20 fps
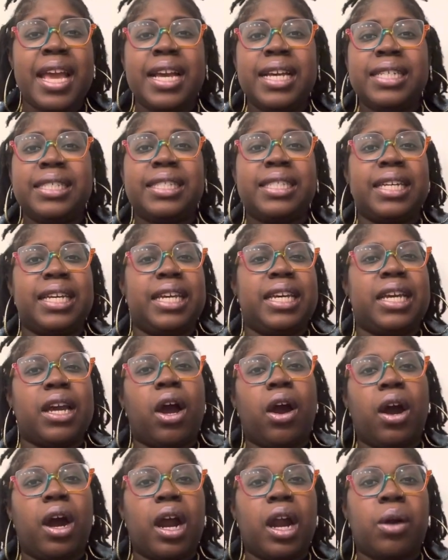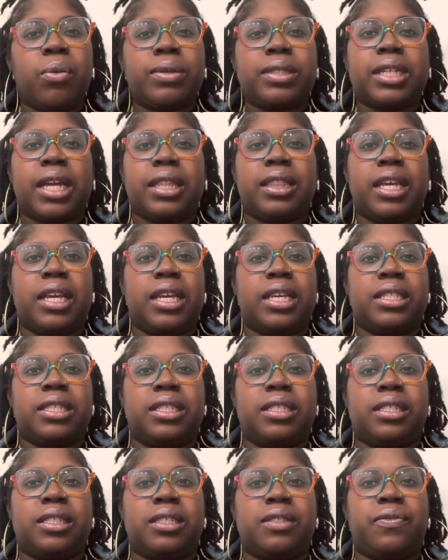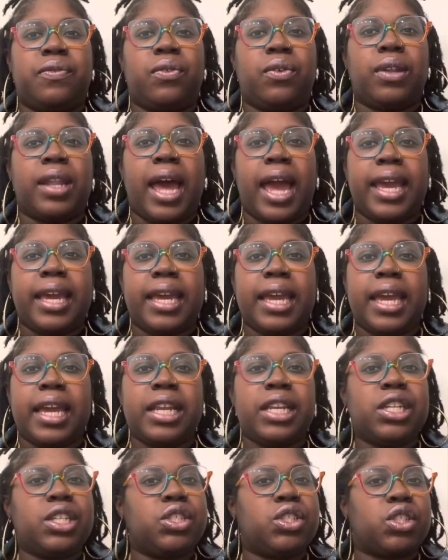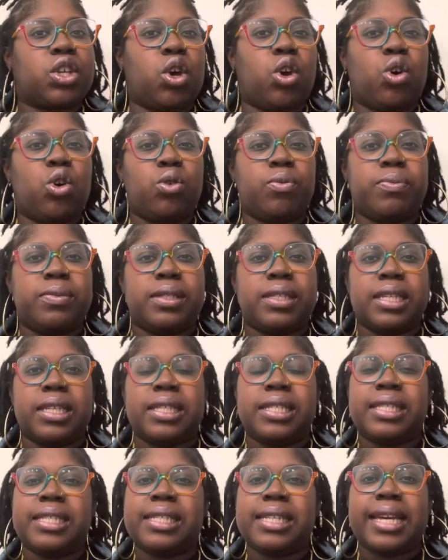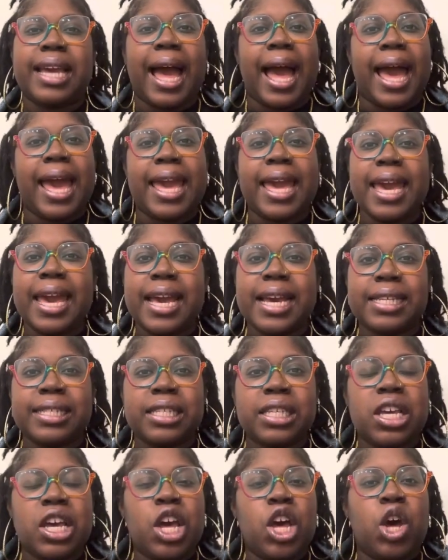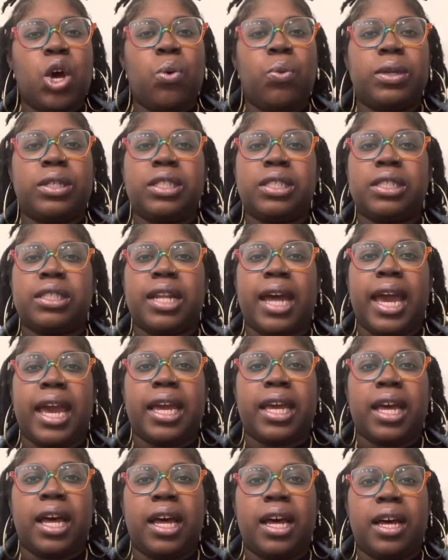CER, which I think is for like endoscopes, and CIS, which is like